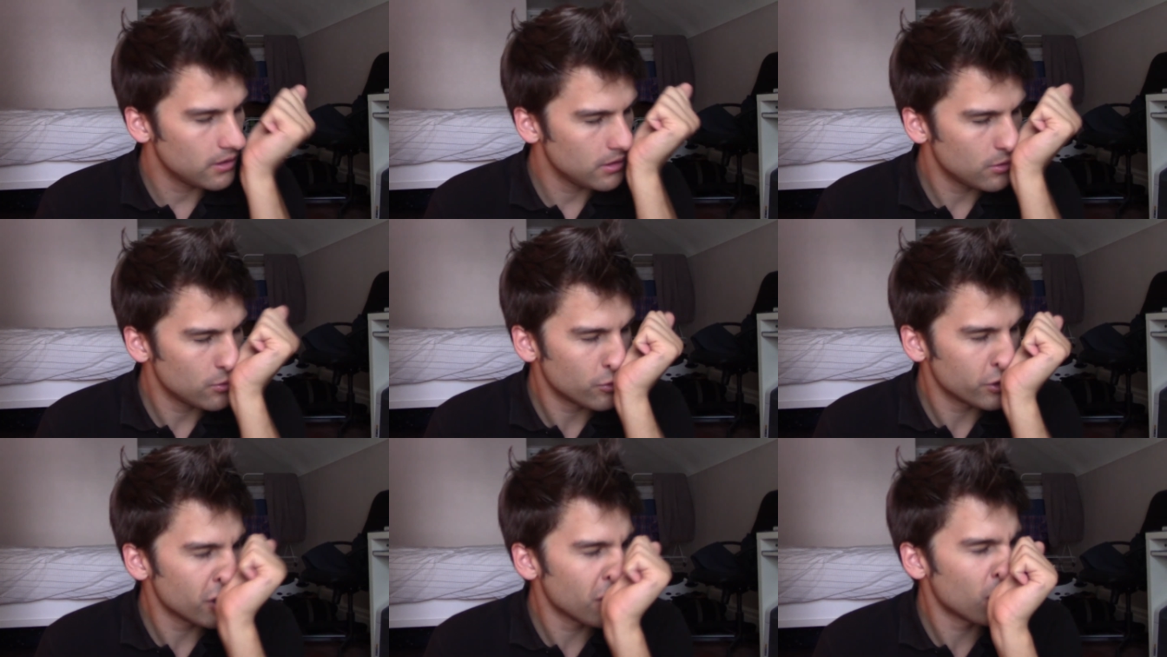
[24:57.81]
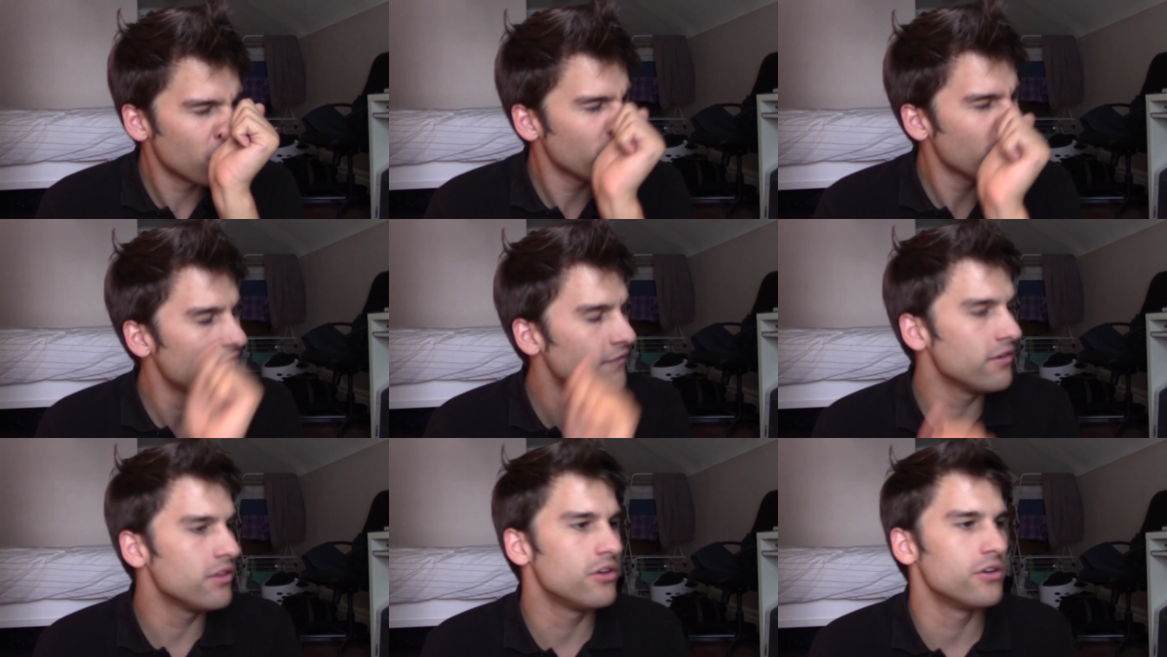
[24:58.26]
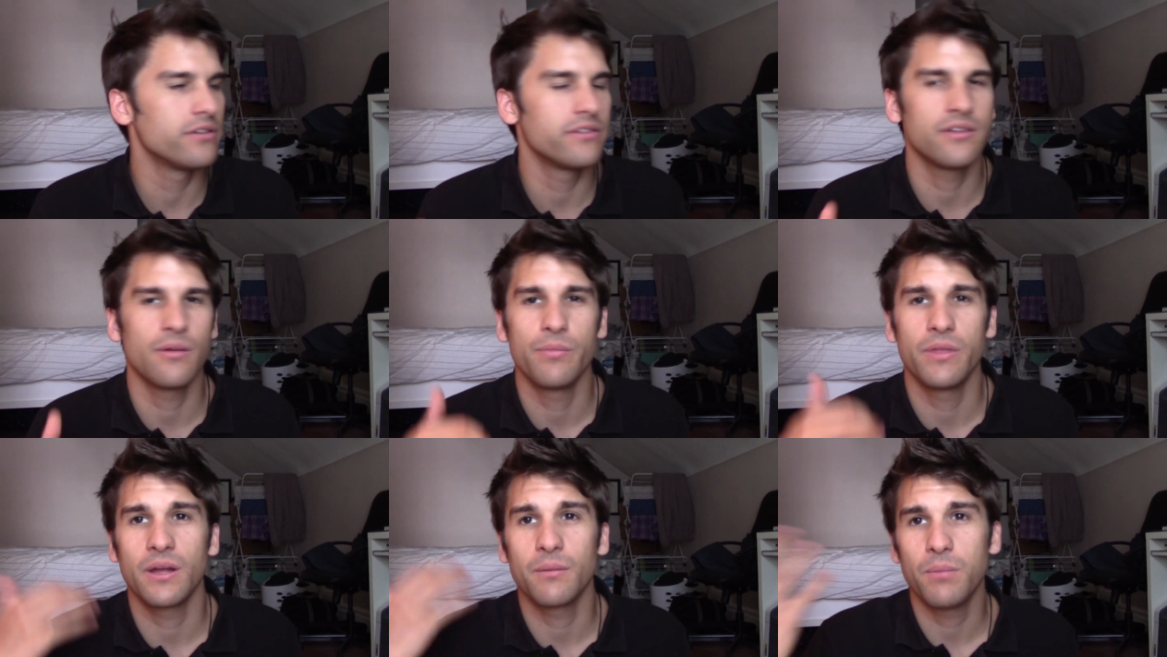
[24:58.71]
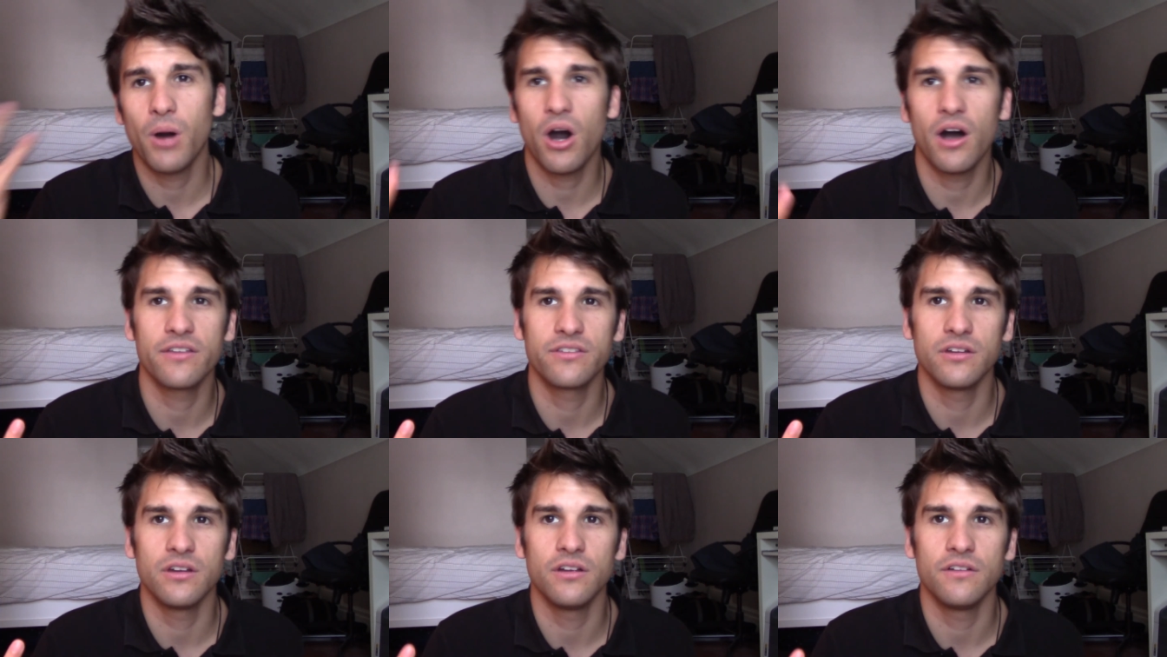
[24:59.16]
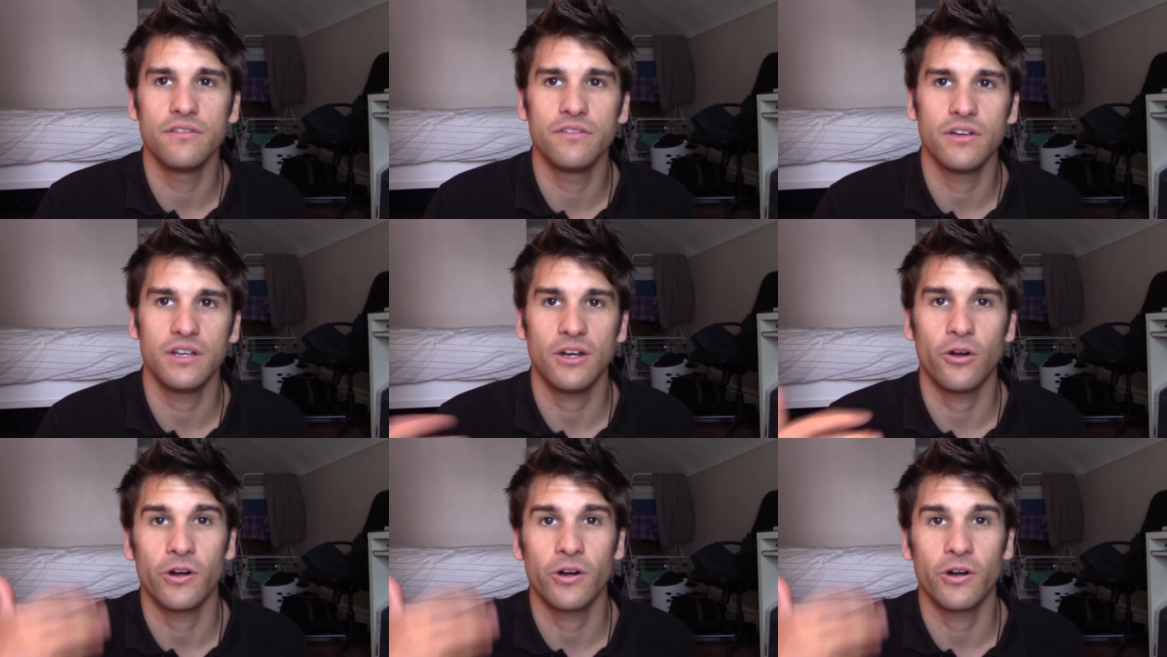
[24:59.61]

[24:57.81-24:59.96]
wherever there's something positive or